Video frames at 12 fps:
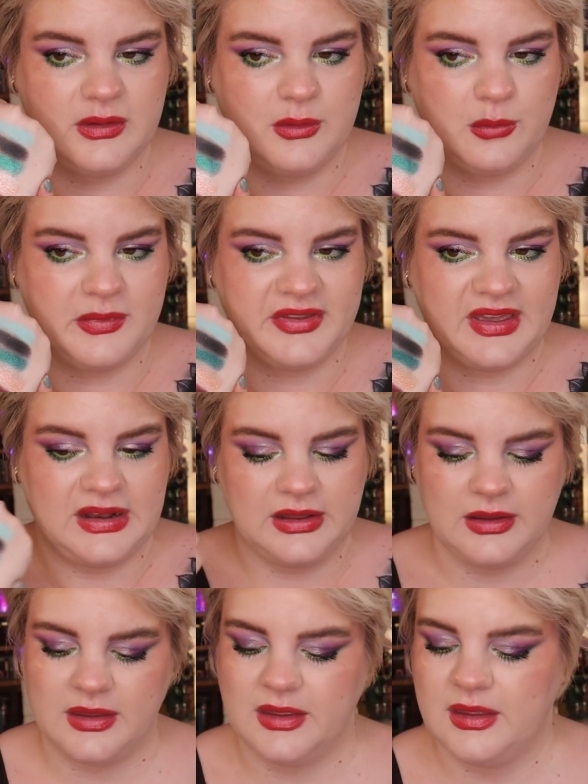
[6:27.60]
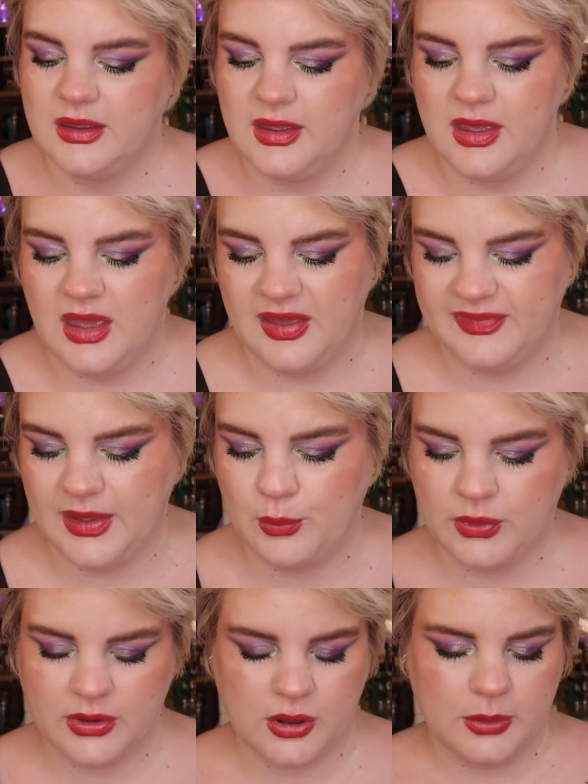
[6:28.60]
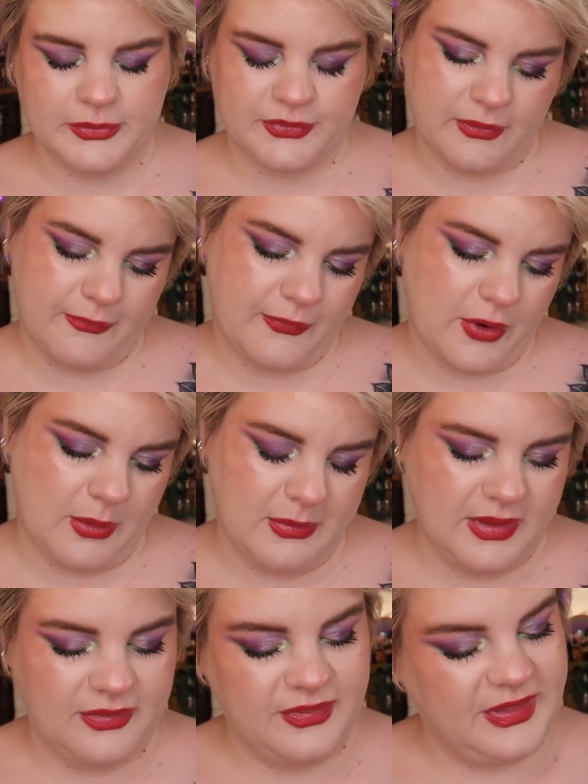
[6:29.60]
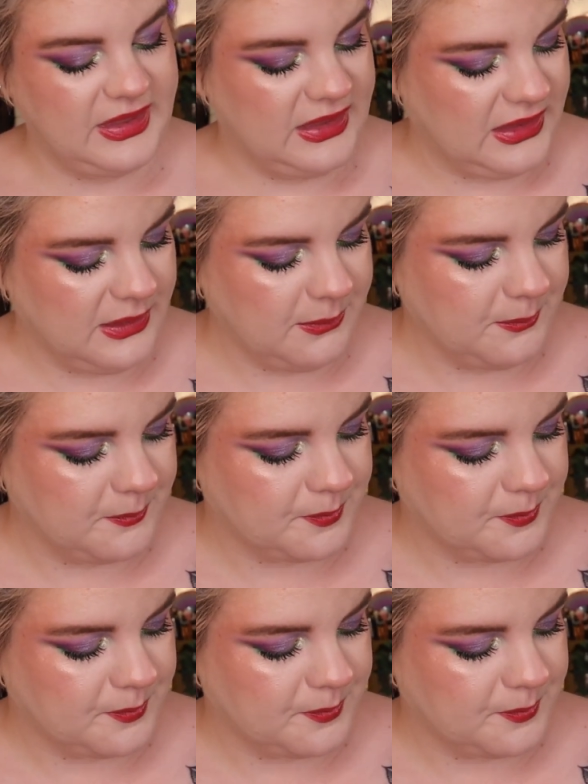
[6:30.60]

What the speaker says: Or metallic. And that one comes from the